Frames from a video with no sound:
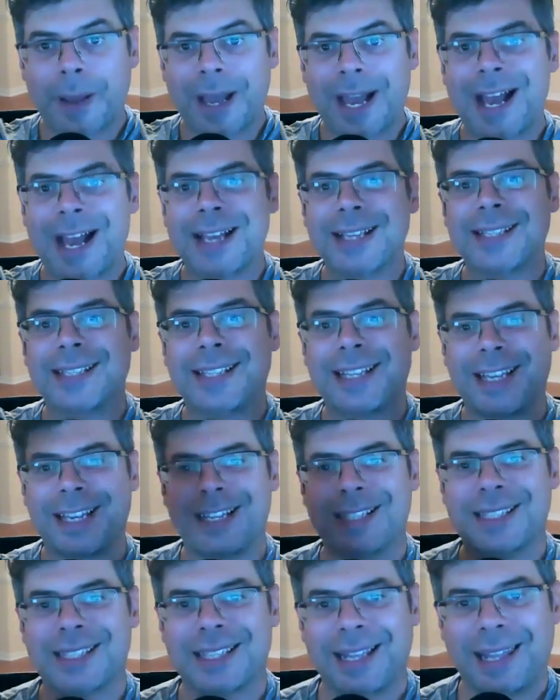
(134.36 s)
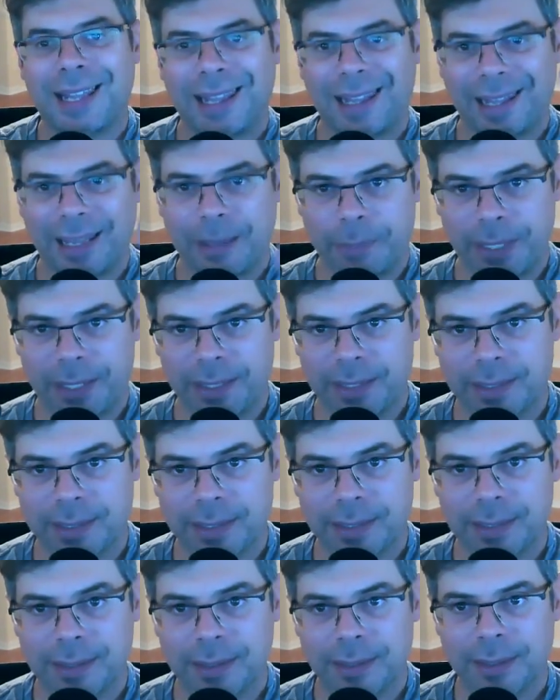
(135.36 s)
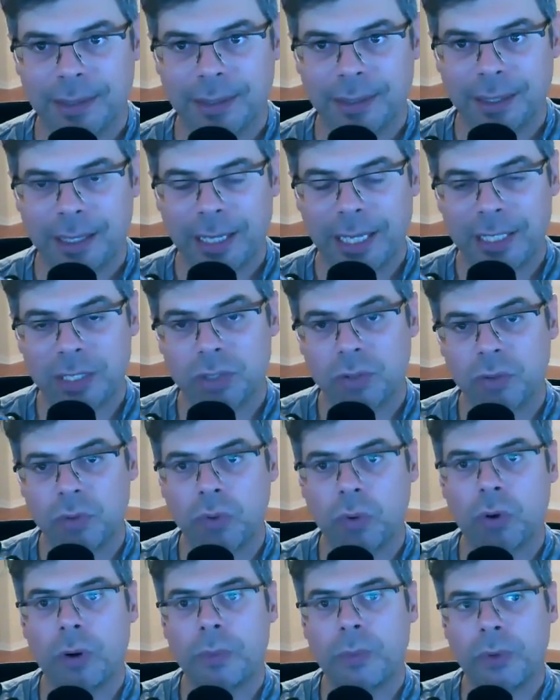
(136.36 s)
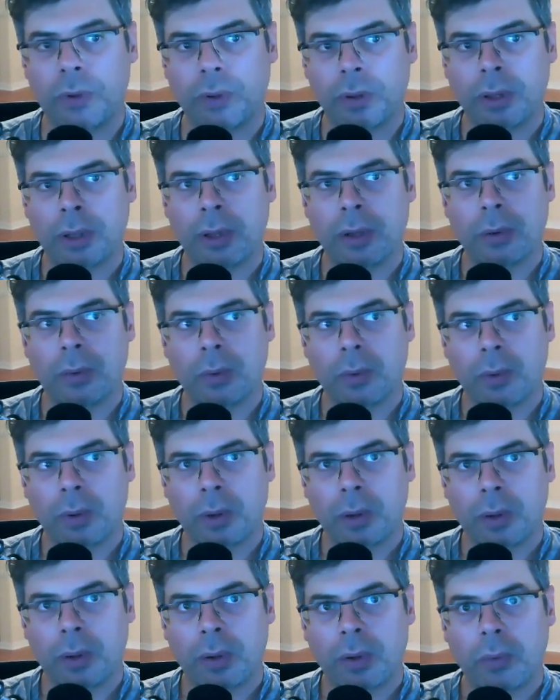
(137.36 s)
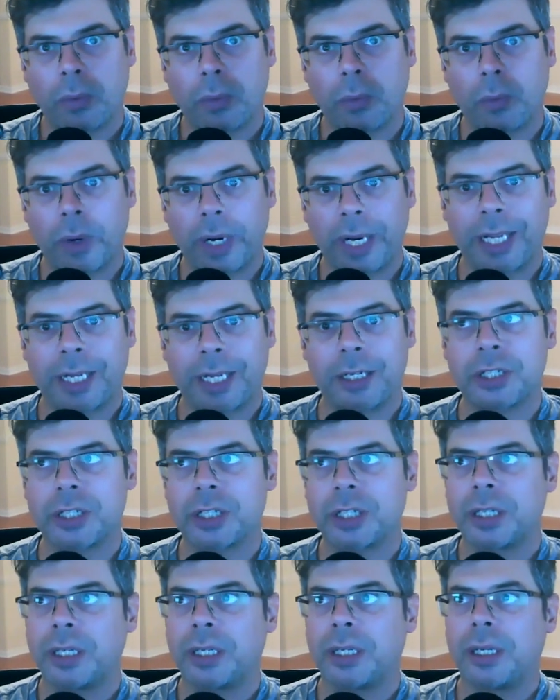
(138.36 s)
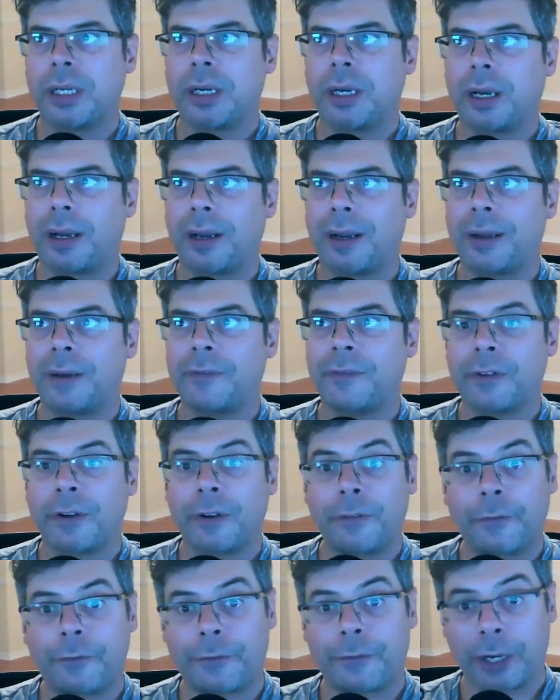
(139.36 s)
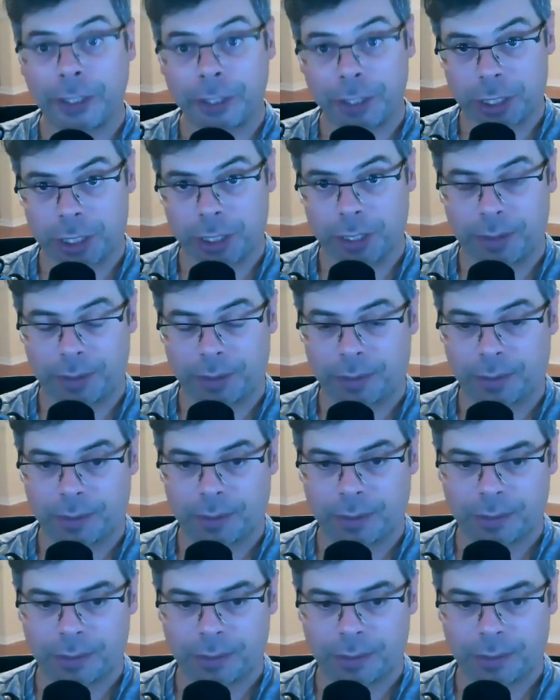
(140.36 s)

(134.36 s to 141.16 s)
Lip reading: Past its limits, its normal range of function.